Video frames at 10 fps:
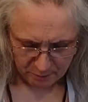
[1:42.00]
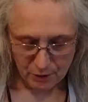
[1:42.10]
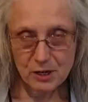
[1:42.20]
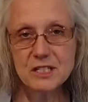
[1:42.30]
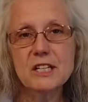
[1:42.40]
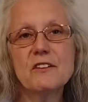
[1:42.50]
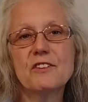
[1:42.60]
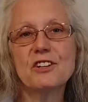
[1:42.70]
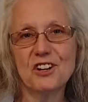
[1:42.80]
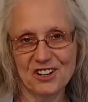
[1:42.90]
parsley
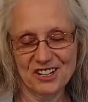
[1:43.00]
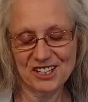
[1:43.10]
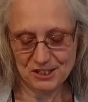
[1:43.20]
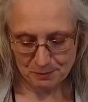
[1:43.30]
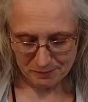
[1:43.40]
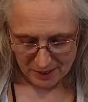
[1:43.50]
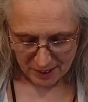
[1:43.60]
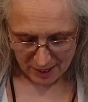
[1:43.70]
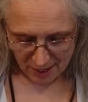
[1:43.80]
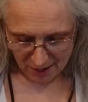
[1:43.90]
for garnish.
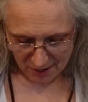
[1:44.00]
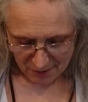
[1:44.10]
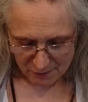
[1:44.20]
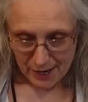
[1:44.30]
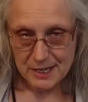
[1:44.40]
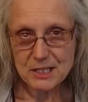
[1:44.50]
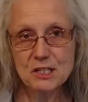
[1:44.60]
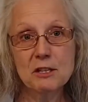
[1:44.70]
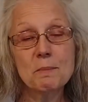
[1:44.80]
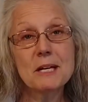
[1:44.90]
Alright,
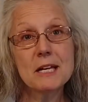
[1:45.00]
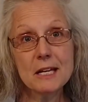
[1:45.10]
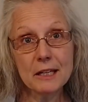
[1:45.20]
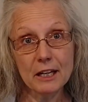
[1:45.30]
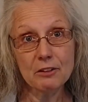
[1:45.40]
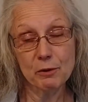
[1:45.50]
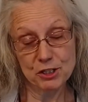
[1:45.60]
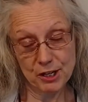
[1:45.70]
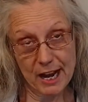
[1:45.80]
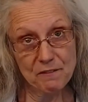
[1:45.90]
so the beginning,
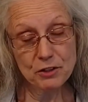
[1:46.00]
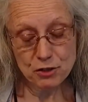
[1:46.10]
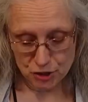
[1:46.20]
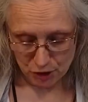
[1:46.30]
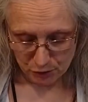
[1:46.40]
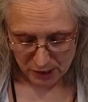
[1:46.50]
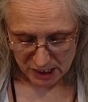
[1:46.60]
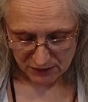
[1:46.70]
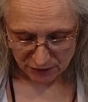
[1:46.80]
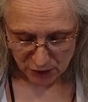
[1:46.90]
what you have to do
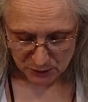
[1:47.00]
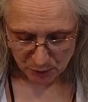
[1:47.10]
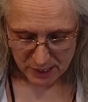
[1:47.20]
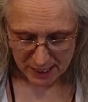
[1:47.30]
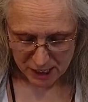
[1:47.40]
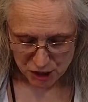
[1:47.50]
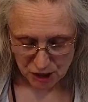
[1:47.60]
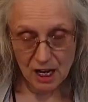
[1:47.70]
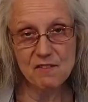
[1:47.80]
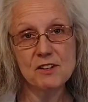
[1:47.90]
is first preheat
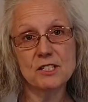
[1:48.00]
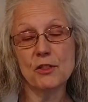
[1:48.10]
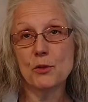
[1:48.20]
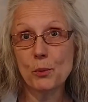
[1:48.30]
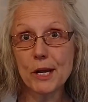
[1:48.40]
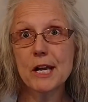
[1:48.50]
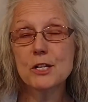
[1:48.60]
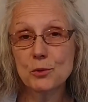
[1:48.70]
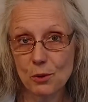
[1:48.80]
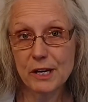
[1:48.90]
your oven to
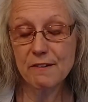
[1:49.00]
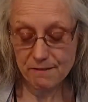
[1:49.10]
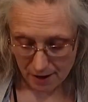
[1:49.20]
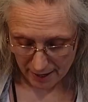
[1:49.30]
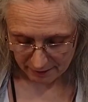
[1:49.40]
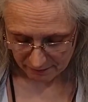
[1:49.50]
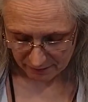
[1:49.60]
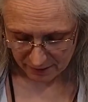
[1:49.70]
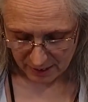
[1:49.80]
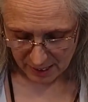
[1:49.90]
325.
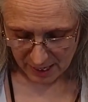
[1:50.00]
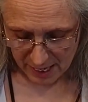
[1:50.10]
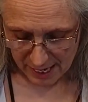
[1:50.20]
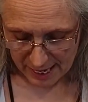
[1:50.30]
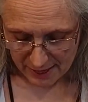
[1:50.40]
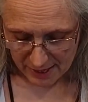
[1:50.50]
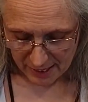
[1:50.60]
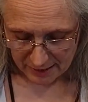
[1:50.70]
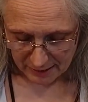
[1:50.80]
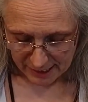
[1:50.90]
And
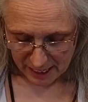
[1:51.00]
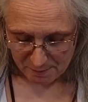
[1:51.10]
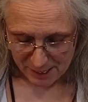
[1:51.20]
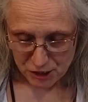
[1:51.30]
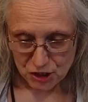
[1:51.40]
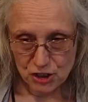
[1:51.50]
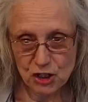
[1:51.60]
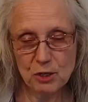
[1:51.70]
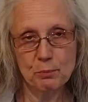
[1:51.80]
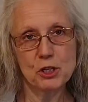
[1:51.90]
then, like I mentioned,
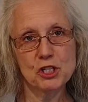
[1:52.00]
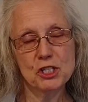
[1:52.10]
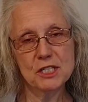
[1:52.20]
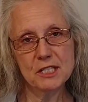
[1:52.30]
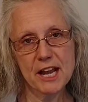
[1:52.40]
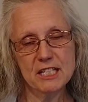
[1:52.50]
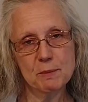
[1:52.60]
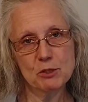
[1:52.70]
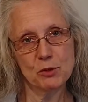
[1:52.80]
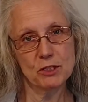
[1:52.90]
you're going to put your steaks
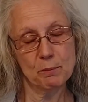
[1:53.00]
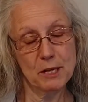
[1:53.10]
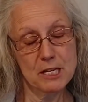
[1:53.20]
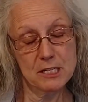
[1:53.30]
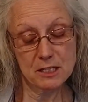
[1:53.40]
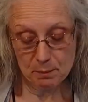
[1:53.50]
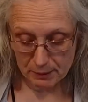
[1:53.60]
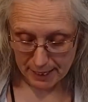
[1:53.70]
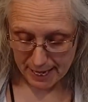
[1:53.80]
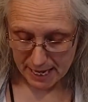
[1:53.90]
between the pieces
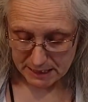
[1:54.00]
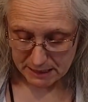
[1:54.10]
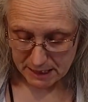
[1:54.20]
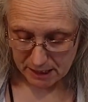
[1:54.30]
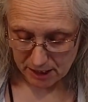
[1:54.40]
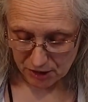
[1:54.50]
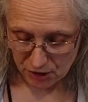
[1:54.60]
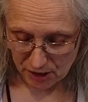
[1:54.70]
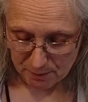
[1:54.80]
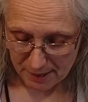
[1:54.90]
of plastic and
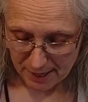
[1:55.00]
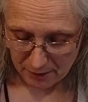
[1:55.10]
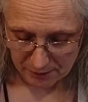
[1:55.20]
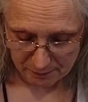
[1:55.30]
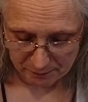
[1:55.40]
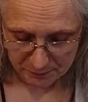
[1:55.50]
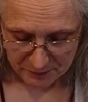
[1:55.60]
you're going to pound them.